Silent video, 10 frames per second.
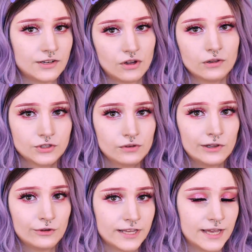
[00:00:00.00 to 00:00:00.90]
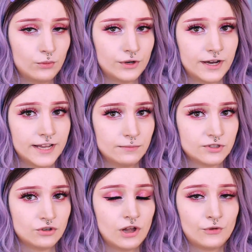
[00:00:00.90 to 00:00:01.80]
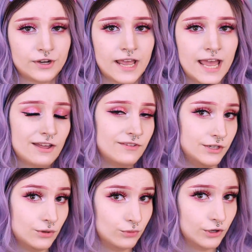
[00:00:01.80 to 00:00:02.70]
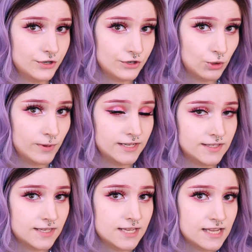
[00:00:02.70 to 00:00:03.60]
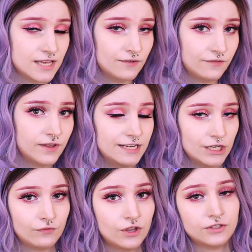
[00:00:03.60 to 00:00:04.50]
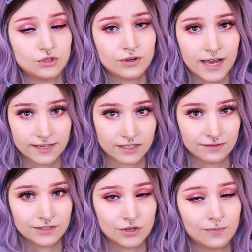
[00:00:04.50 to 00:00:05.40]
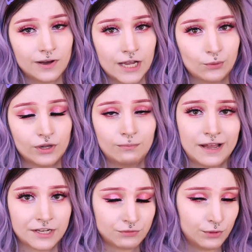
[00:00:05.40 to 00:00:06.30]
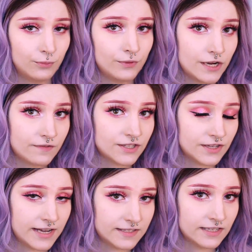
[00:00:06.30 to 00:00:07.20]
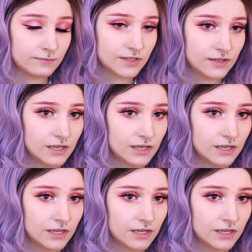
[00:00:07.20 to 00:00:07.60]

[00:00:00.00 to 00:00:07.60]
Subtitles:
And also look at what items you already have in your wardrobe and see if any of the new items you buy will match with the previous items.